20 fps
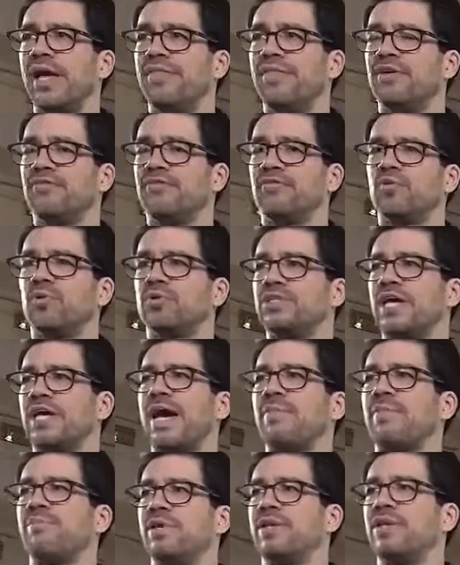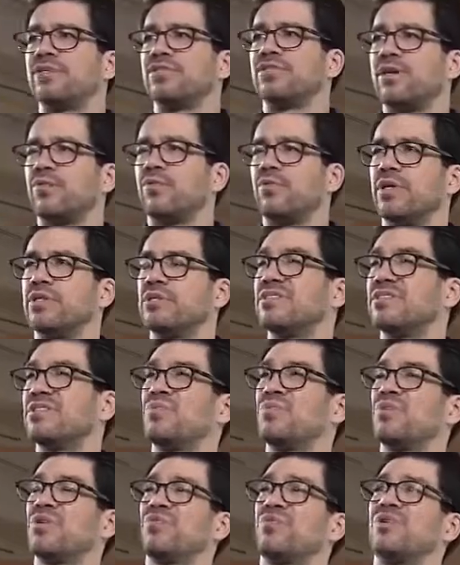And then, of course, happiness. I read
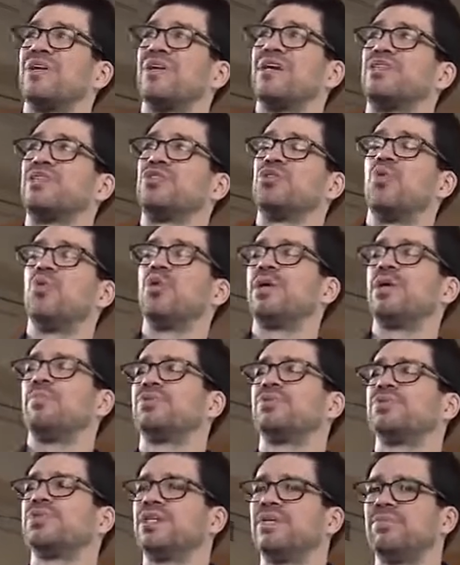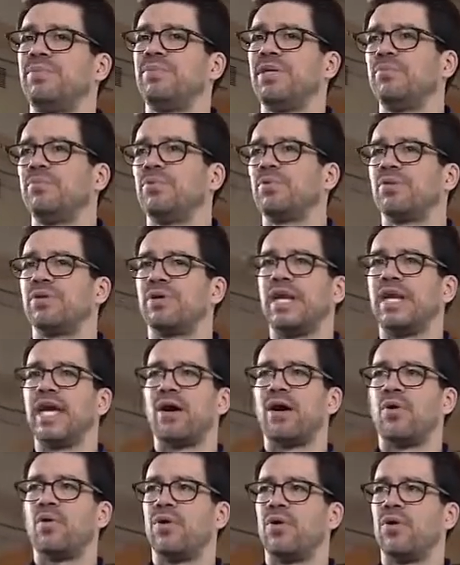somewhere where like 20% of people are
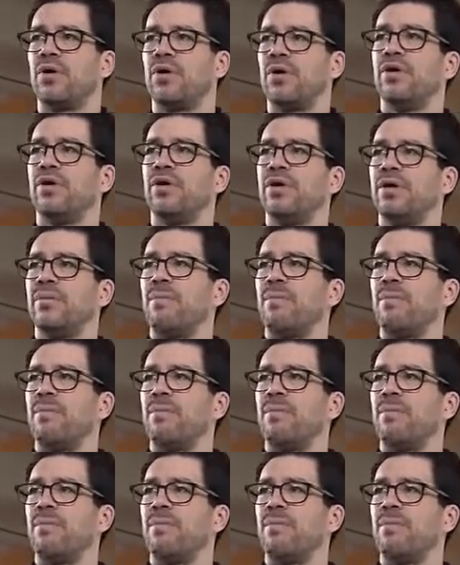now on